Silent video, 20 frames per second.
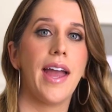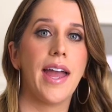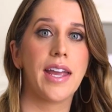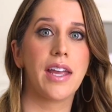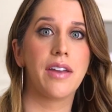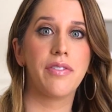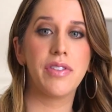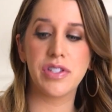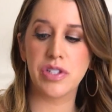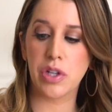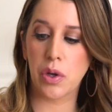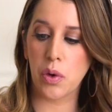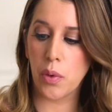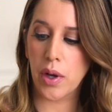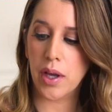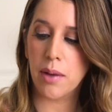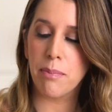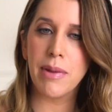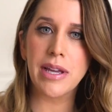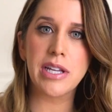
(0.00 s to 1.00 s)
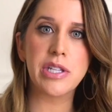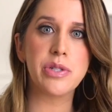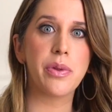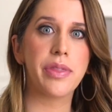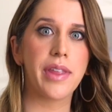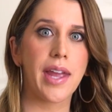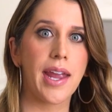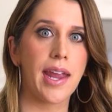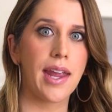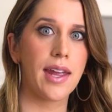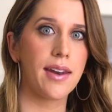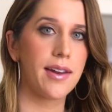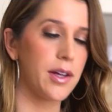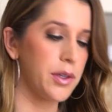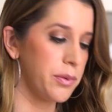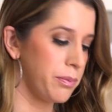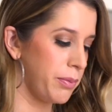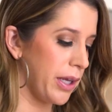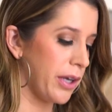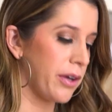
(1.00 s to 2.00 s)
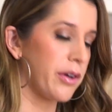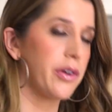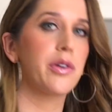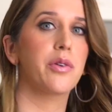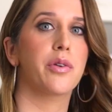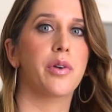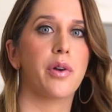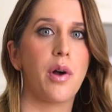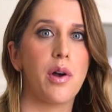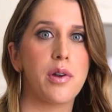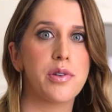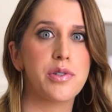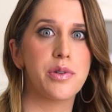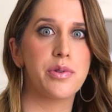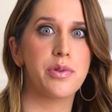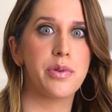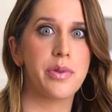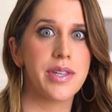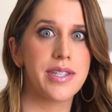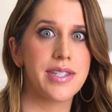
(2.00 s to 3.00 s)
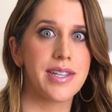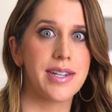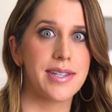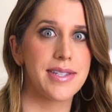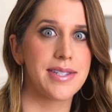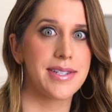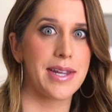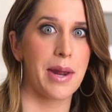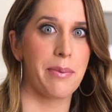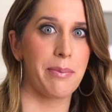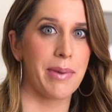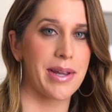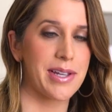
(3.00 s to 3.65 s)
And give this a quick mix with a handheld beater. You could also do this in a stand